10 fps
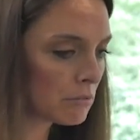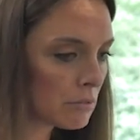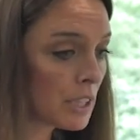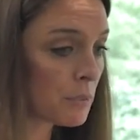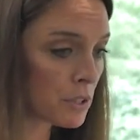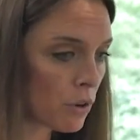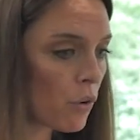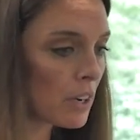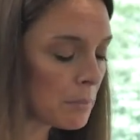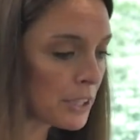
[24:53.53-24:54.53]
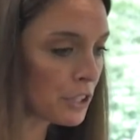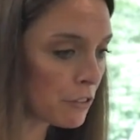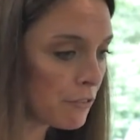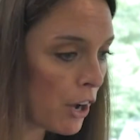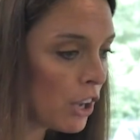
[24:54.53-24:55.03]
it was horribly your
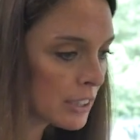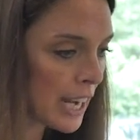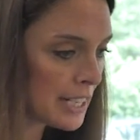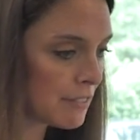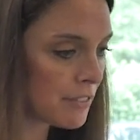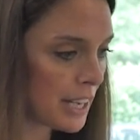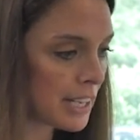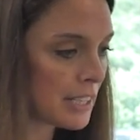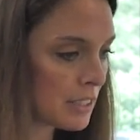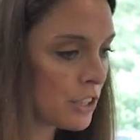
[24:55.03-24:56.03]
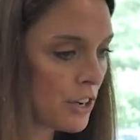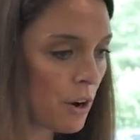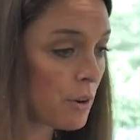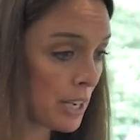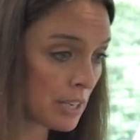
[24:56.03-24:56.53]
fault kind of thing. And, you
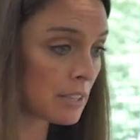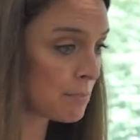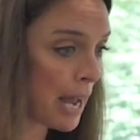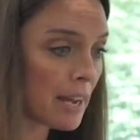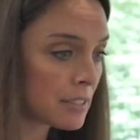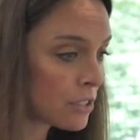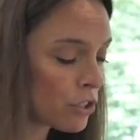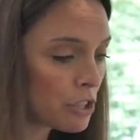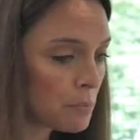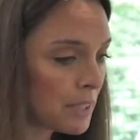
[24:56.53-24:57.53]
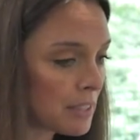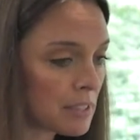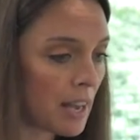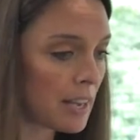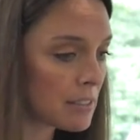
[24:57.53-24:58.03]
know, he can pass a judgment that
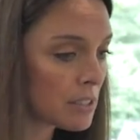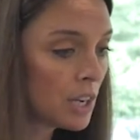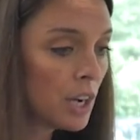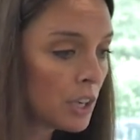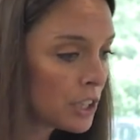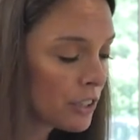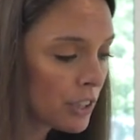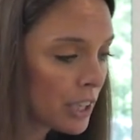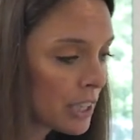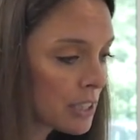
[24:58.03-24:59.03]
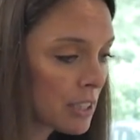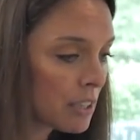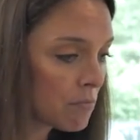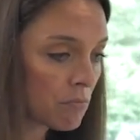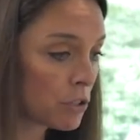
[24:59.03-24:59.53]
says you're going to
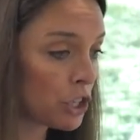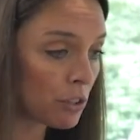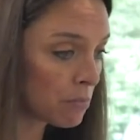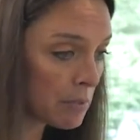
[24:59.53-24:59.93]
get your